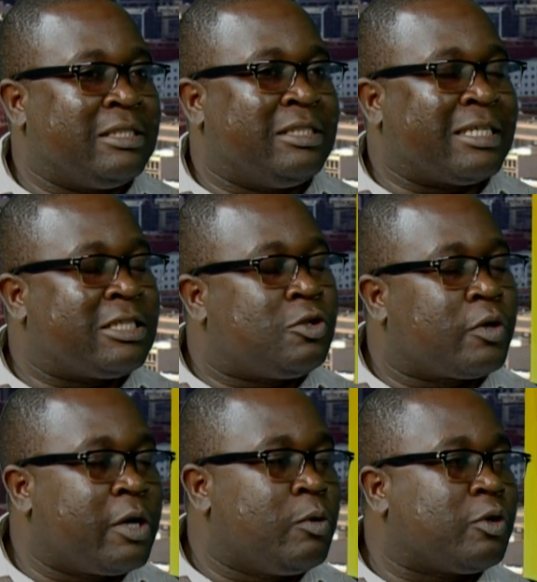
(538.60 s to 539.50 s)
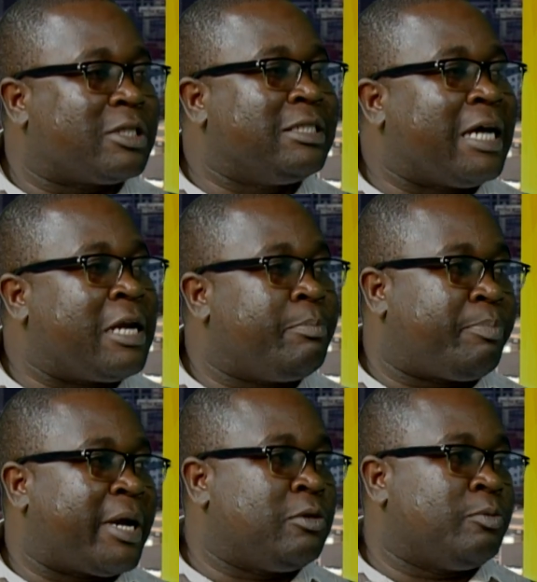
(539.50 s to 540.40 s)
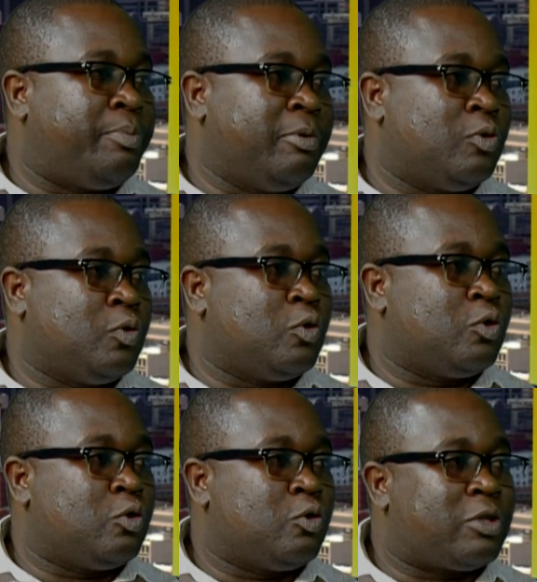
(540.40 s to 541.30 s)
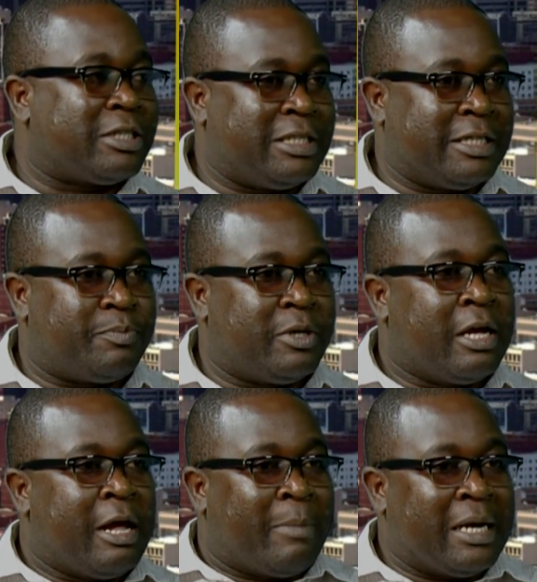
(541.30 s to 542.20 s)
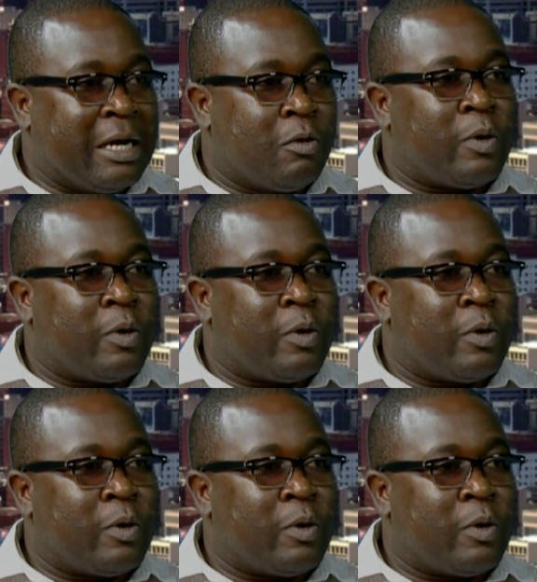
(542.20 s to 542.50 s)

just talking, which was done prior to TSP. But now